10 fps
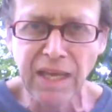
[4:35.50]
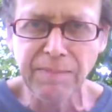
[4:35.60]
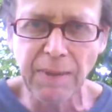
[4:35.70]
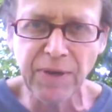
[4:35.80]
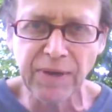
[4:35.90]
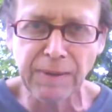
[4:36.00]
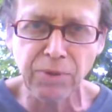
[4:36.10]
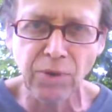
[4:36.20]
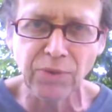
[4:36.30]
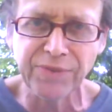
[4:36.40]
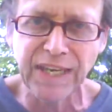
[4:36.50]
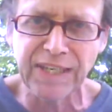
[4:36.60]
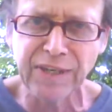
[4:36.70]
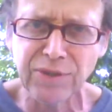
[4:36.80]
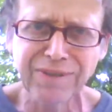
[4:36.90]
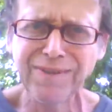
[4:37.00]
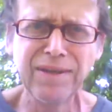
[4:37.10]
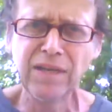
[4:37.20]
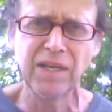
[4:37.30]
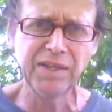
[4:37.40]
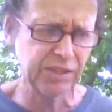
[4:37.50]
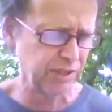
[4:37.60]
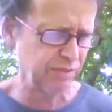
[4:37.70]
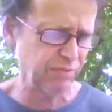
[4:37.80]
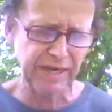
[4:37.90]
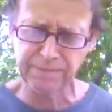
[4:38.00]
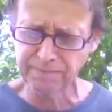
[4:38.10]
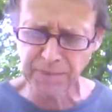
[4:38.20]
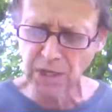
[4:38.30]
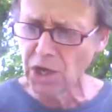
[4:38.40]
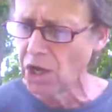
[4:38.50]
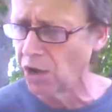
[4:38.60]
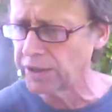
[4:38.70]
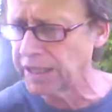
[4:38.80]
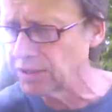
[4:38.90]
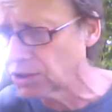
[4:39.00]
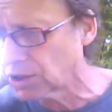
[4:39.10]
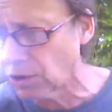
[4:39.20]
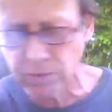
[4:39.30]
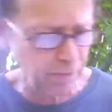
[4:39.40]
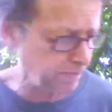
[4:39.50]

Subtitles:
maybe you'll get paroled in 10 years. This isn't right. Okay, so